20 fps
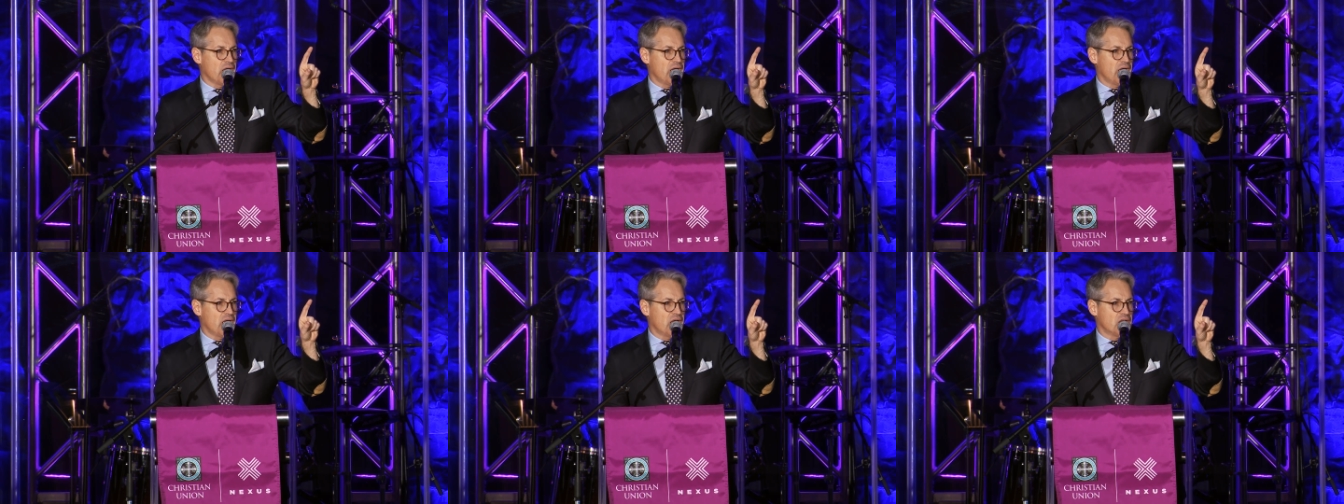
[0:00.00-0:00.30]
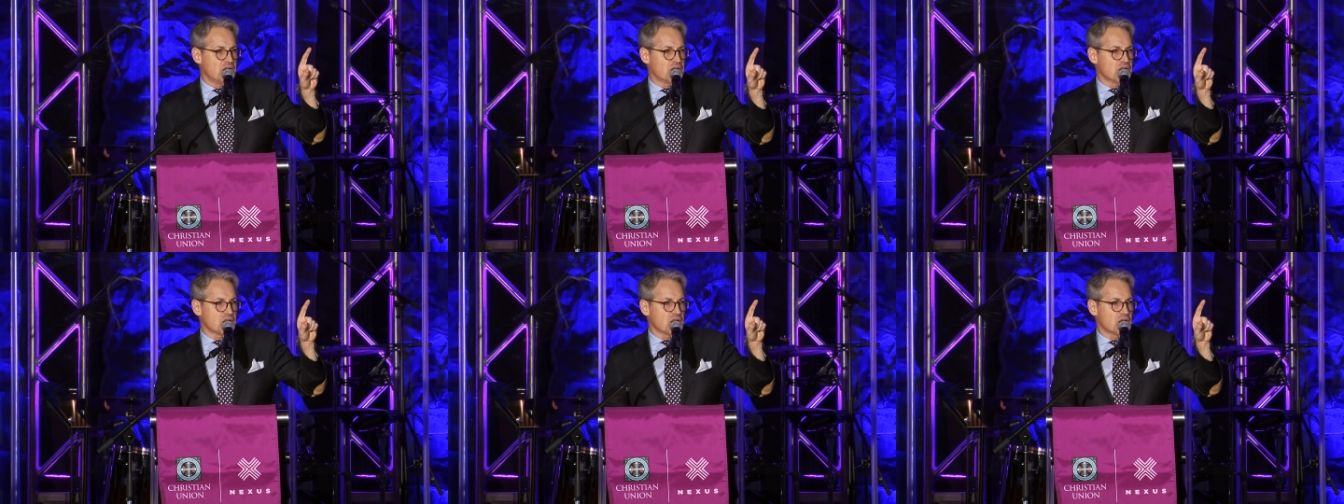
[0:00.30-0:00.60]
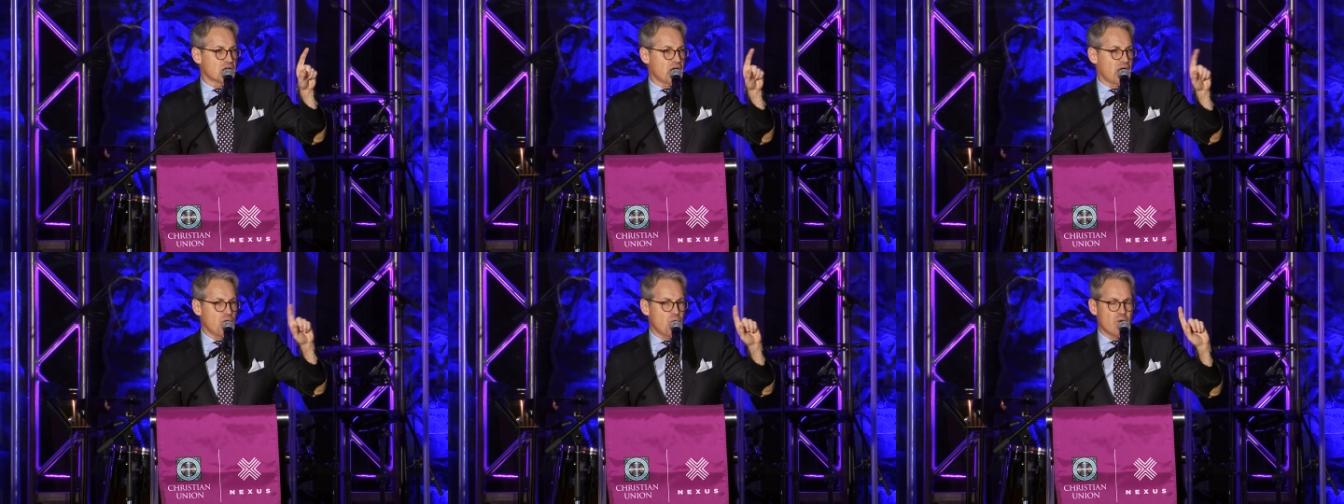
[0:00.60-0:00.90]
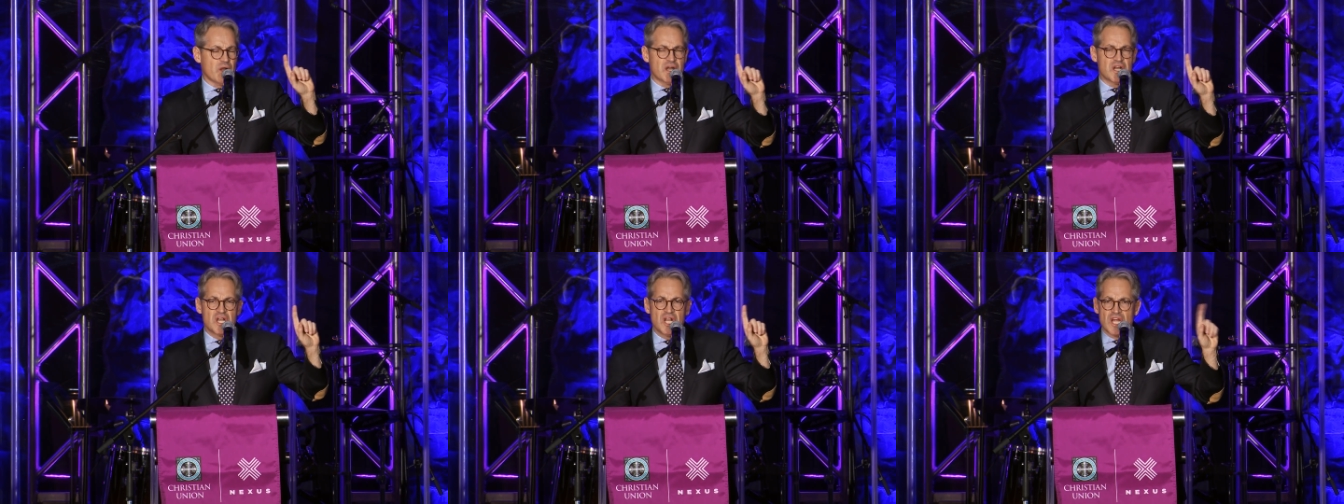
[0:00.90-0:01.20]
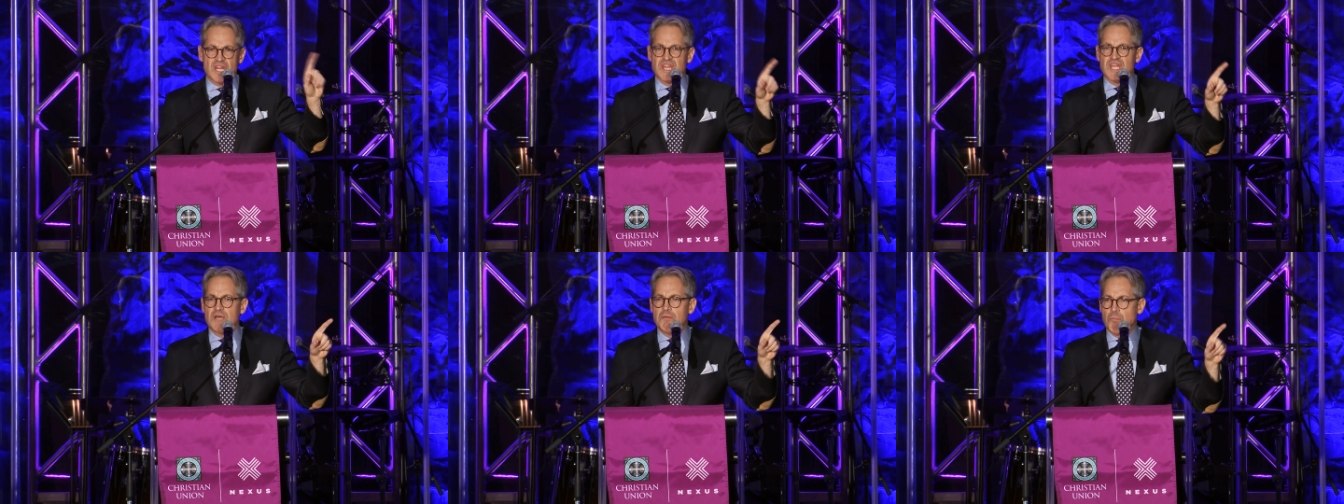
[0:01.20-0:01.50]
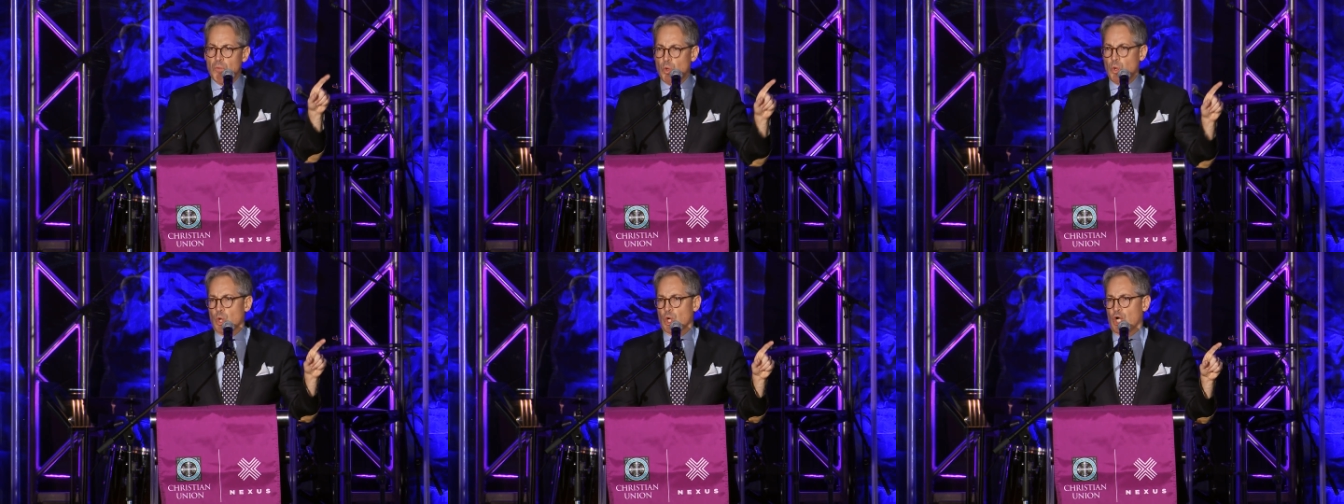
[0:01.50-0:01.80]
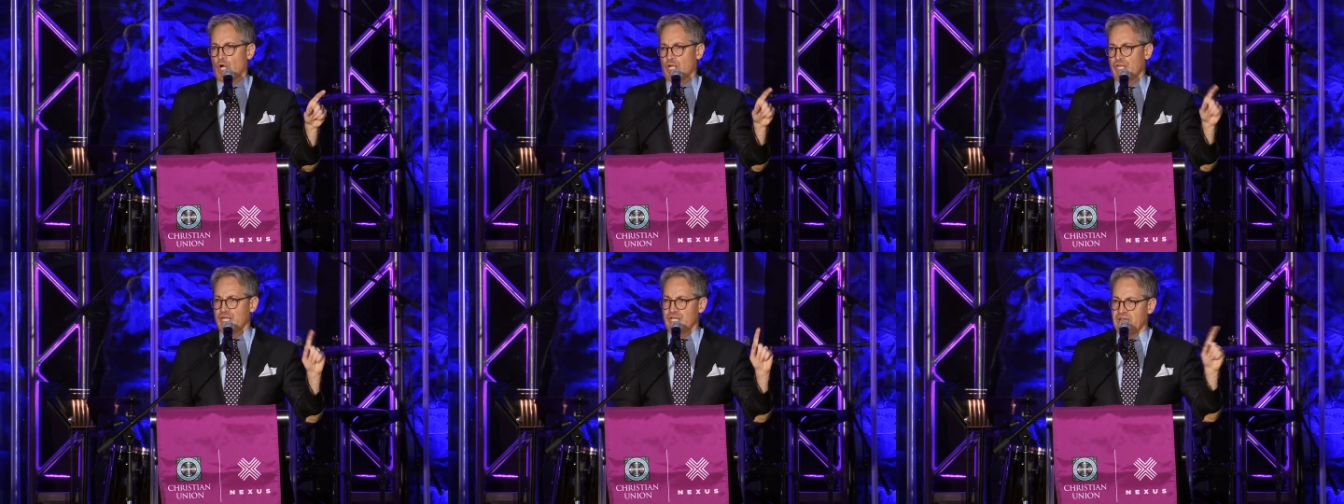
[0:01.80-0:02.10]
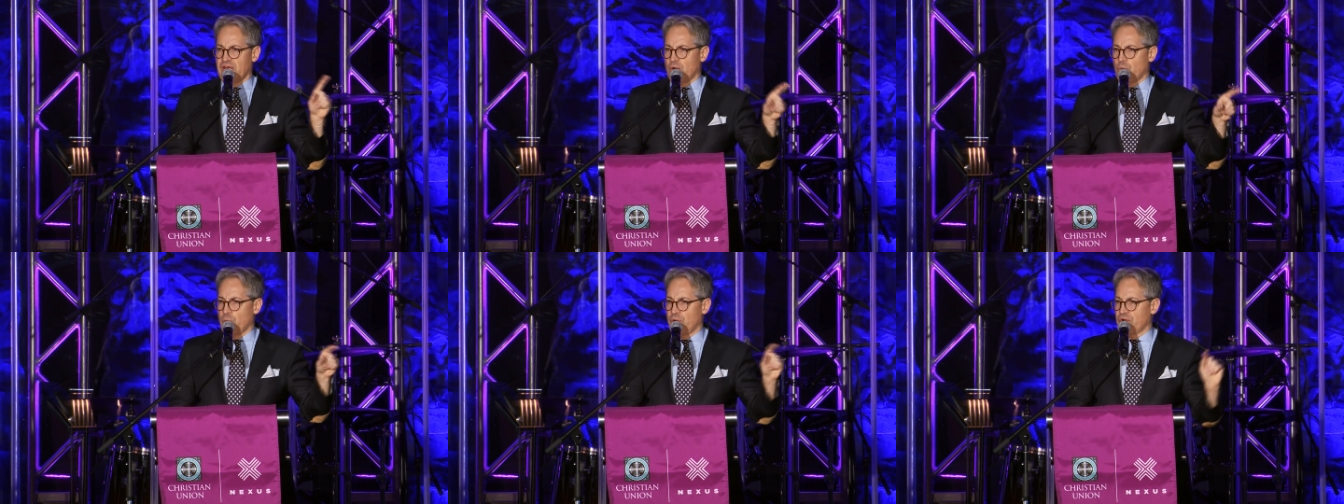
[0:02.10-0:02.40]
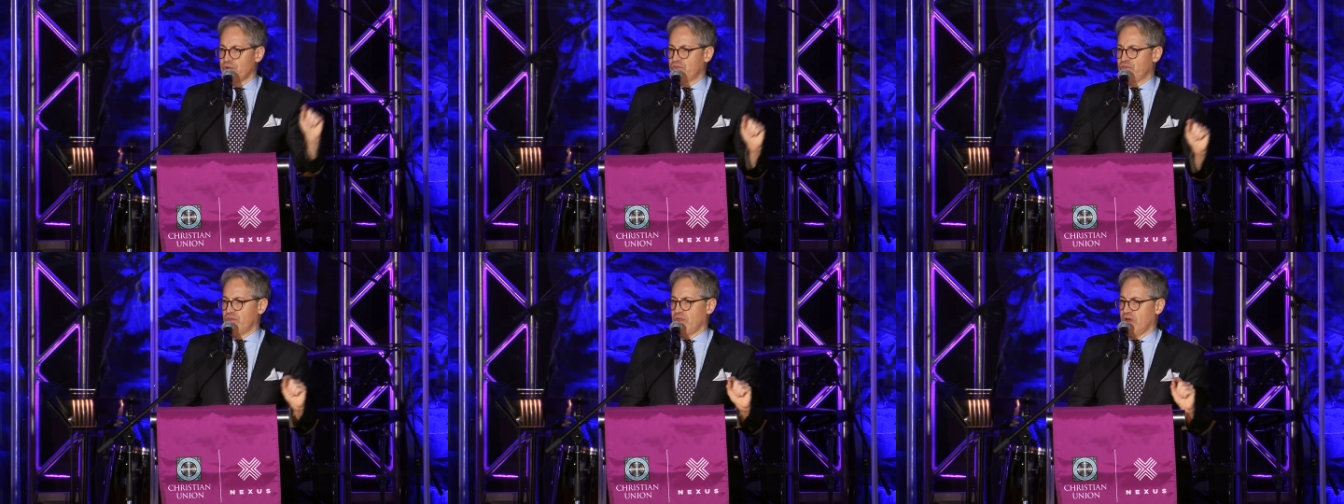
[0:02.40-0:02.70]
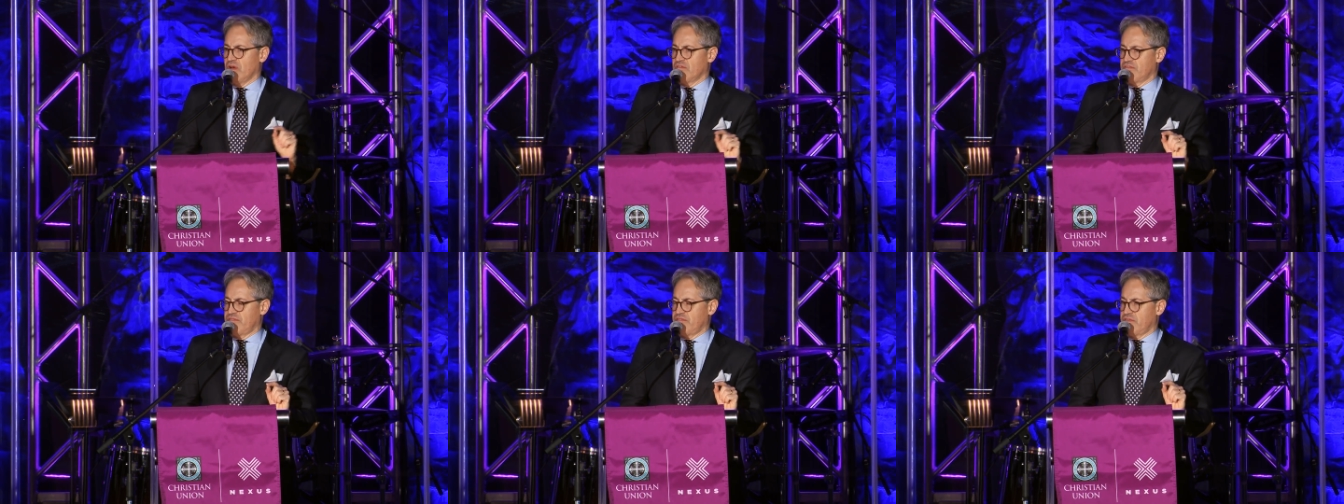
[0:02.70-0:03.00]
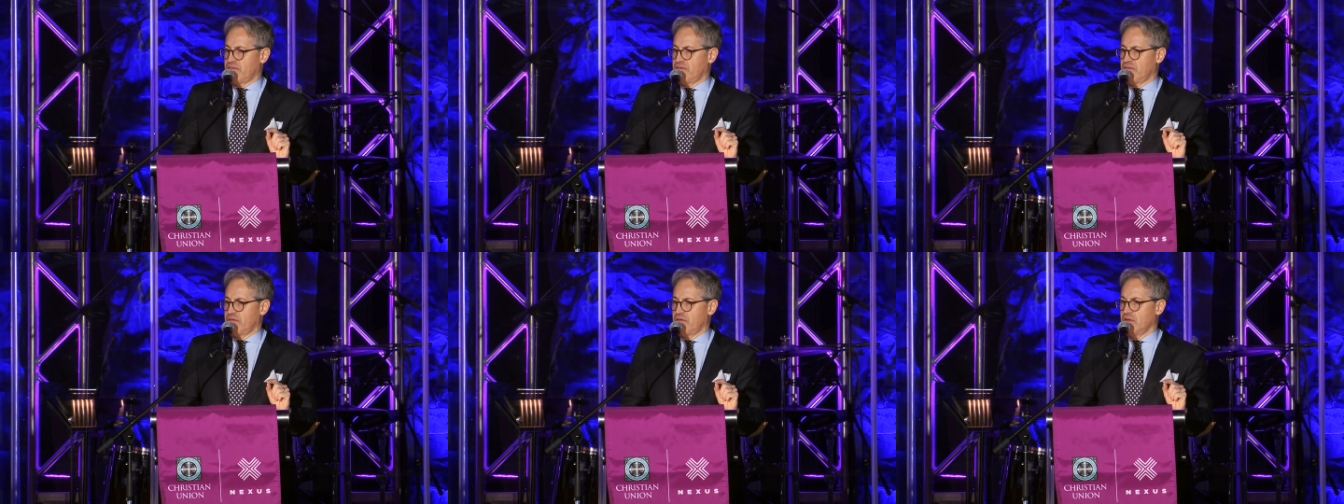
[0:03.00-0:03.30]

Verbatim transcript: and I wanted nothing more than that weird stuff.